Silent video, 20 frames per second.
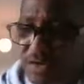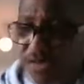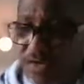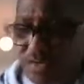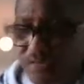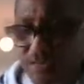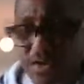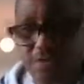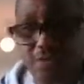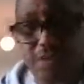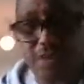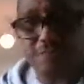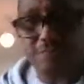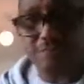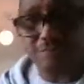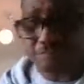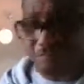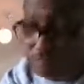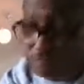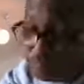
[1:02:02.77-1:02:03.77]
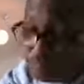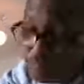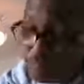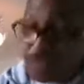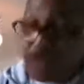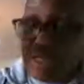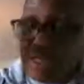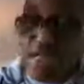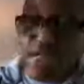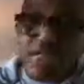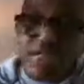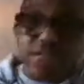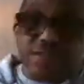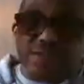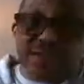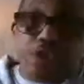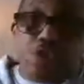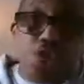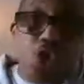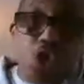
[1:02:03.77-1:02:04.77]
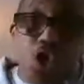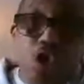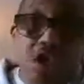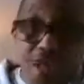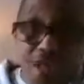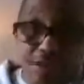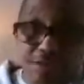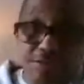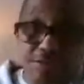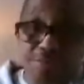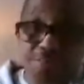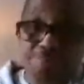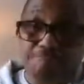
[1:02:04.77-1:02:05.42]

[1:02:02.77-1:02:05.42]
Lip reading: in different things. The cocaine,